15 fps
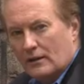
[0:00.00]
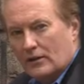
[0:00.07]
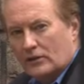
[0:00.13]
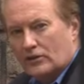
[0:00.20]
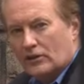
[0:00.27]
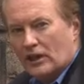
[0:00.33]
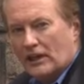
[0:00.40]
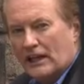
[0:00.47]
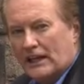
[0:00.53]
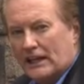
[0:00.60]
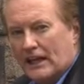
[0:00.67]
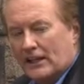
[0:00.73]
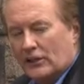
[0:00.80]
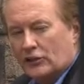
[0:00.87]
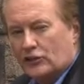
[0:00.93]
Sitting
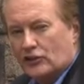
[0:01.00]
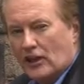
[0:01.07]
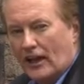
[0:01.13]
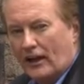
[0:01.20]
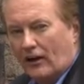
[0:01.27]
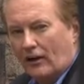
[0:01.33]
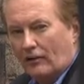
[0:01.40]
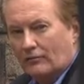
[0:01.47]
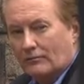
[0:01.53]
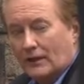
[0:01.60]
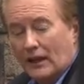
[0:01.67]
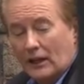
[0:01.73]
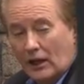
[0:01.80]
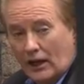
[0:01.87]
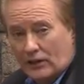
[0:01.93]
in a cell
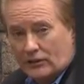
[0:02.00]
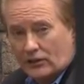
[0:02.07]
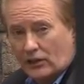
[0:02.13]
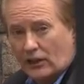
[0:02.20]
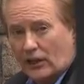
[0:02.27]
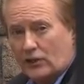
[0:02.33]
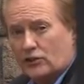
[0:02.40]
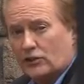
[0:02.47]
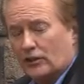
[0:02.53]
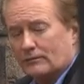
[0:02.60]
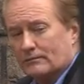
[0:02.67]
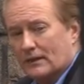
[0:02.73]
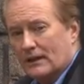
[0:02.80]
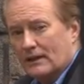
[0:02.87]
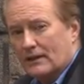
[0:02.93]
in isolation
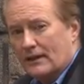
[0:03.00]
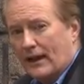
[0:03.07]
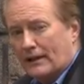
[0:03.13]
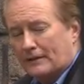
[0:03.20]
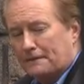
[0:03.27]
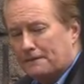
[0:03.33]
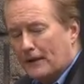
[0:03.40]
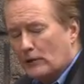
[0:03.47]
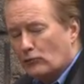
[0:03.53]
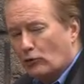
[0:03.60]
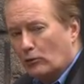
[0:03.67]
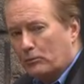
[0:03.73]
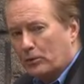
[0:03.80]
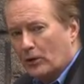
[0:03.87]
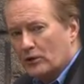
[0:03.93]
at a
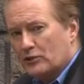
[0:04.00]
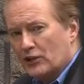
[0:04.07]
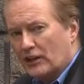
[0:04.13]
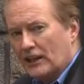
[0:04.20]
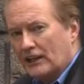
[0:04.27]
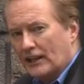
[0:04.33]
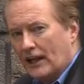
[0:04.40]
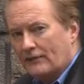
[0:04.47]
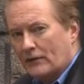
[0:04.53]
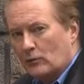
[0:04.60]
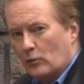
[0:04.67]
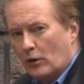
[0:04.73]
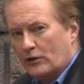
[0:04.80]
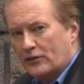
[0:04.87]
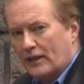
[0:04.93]
federal prison in
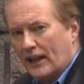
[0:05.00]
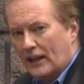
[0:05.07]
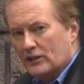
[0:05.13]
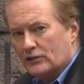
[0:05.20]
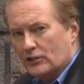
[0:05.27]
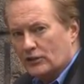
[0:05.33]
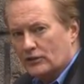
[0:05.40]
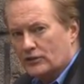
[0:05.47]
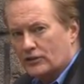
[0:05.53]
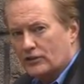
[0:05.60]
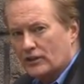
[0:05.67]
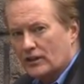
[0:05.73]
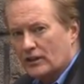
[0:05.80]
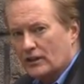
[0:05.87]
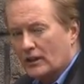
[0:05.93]
Leavenworth, Kansas,